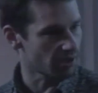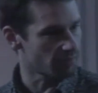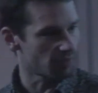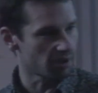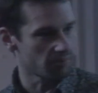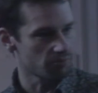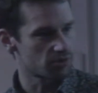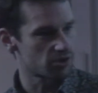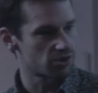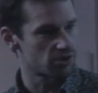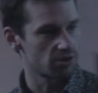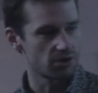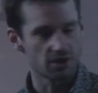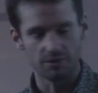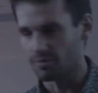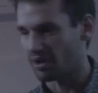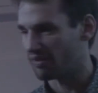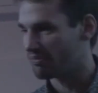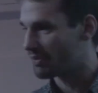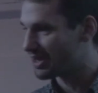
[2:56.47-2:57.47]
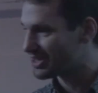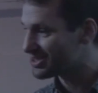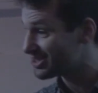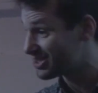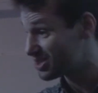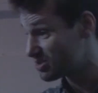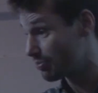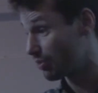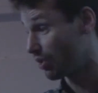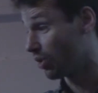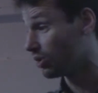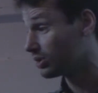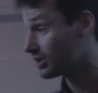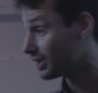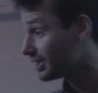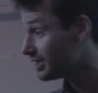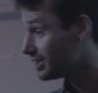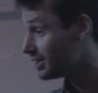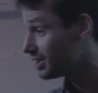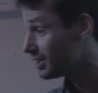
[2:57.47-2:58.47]
I'm studying mathematics
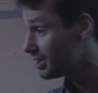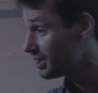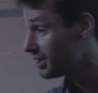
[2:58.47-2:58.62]
broadly,